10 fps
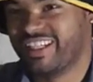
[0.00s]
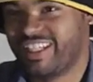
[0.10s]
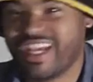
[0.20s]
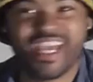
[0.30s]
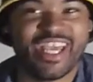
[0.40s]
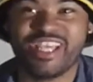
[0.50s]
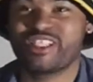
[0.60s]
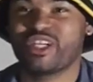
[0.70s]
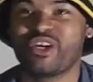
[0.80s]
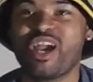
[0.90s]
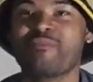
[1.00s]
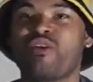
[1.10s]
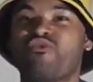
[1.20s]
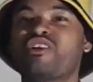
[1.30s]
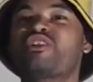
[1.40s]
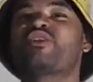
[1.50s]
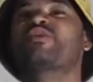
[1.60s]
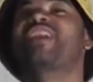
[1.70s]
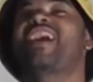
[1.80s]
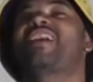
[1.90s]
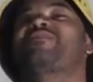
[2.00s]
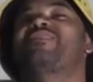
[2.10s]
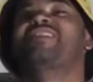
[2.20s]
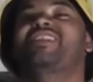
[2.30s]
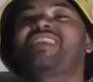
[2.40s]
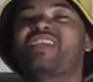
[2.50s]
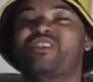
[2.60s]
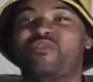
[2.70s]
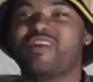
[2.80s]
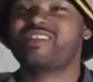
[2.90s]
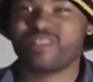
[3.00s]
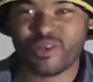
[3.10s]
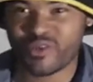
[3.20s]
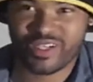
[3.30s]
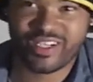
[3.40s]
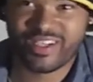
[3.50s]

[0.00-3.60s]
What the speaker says: Yeah, Instagram Original Nav. That's Original